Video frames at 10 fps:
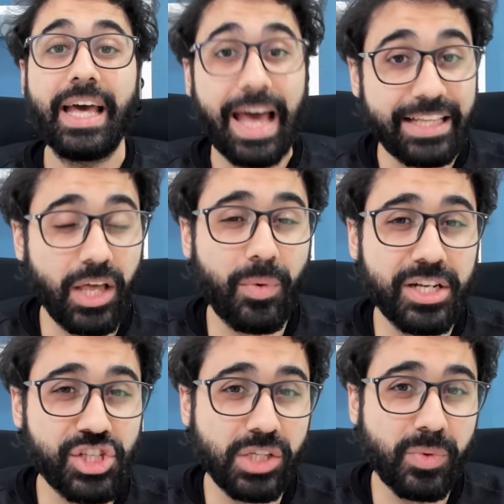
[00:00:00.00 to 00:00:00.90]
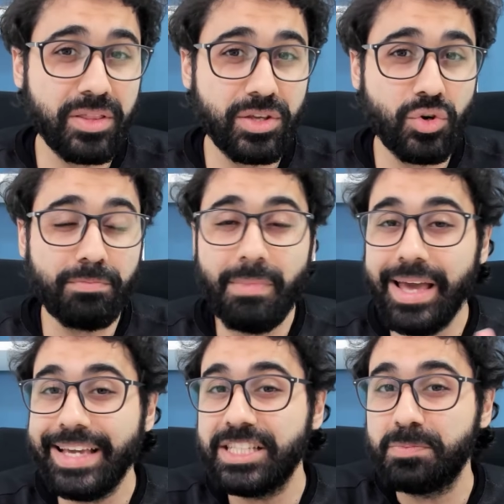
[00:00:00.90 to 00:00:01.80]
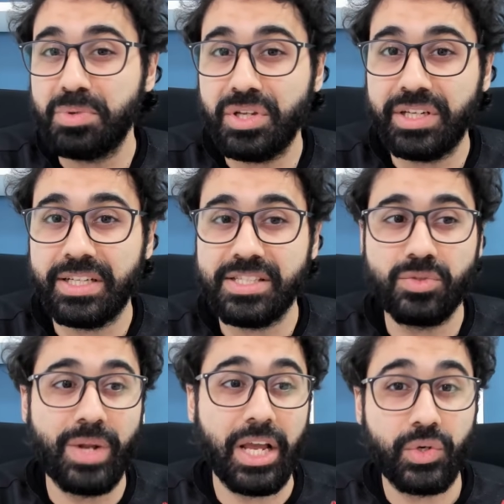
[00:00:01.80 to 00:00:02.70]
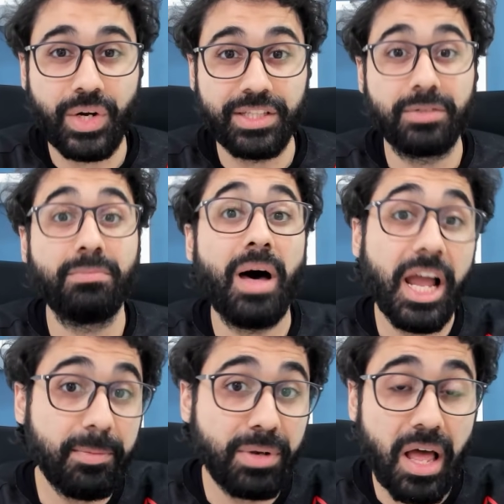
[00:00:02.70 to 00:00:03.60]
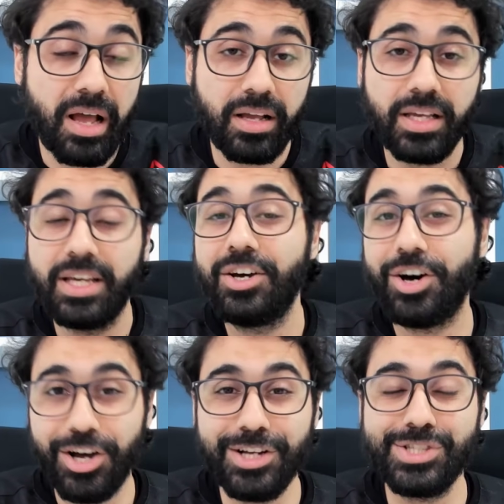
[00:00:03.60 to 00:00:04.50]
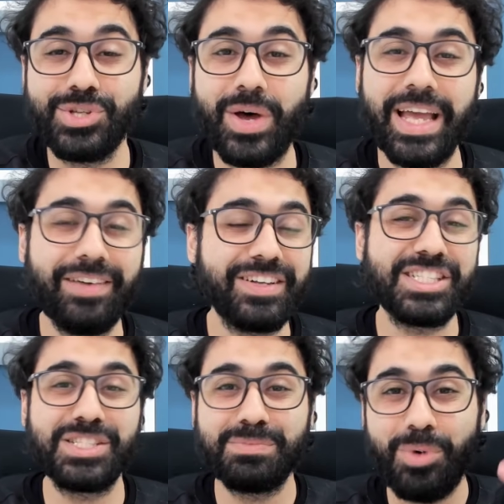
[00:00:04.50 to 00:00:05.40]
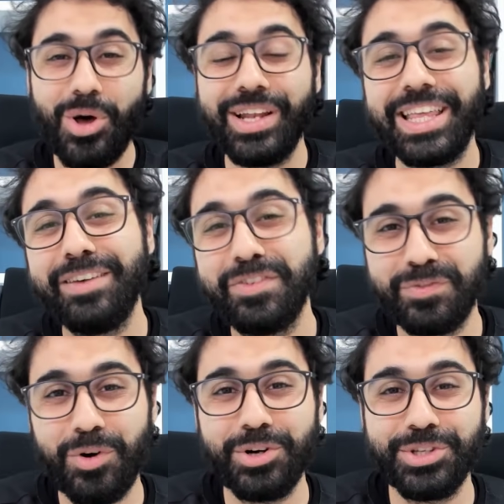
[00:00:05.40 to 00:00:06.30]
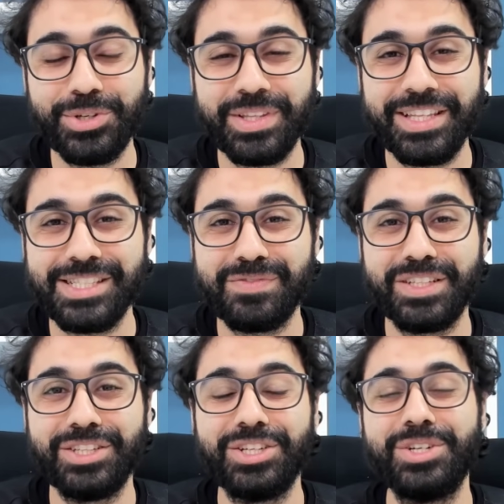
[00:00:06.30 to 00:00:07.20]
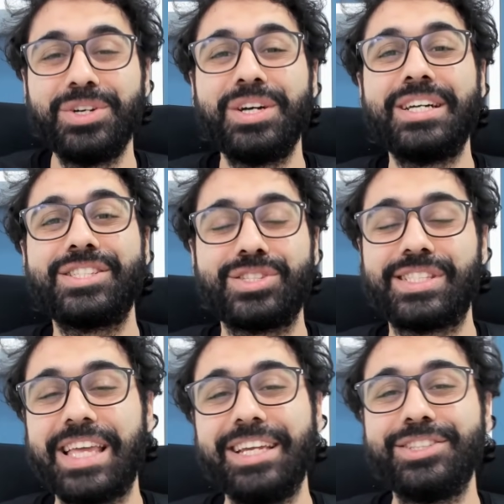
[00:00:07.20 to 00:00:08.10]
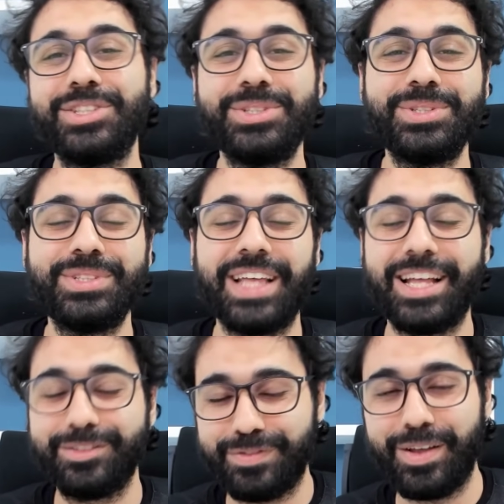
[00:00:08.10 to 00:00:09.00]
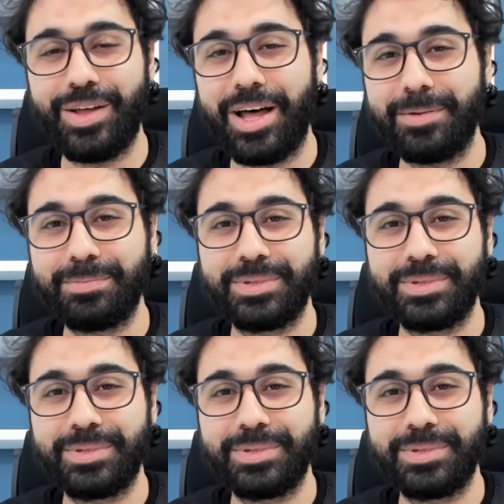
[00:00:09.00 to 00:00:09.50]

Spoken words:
and I want to share with you my experience when I created my blog. Also, I have a small gift for you in this video, so stay tuned and follow up.